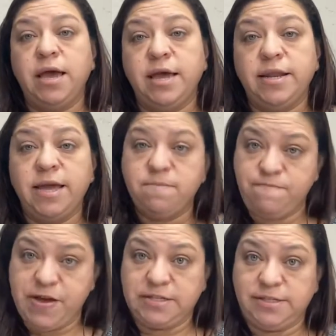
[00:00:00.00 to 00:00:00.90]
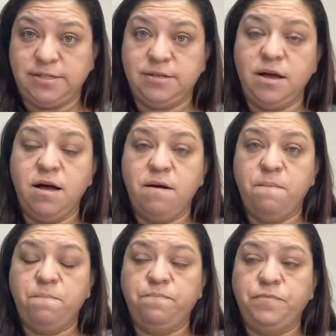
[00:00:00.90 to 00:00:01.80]
and AmVets
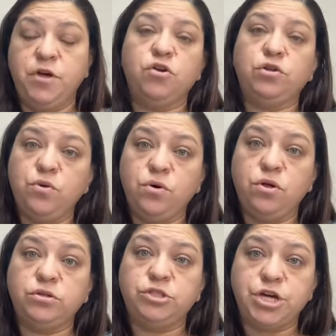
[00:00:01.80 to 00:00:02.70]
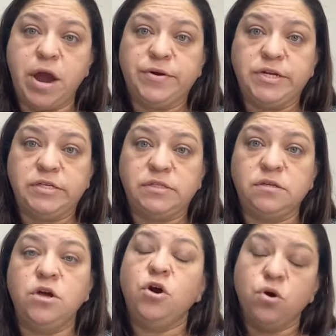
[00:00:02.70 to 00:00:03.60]
that are local charities
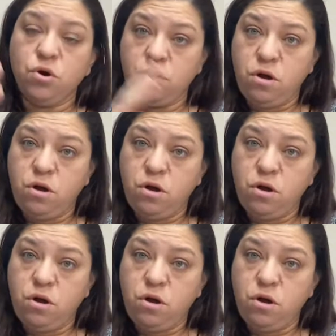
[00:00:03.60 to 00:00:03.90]
or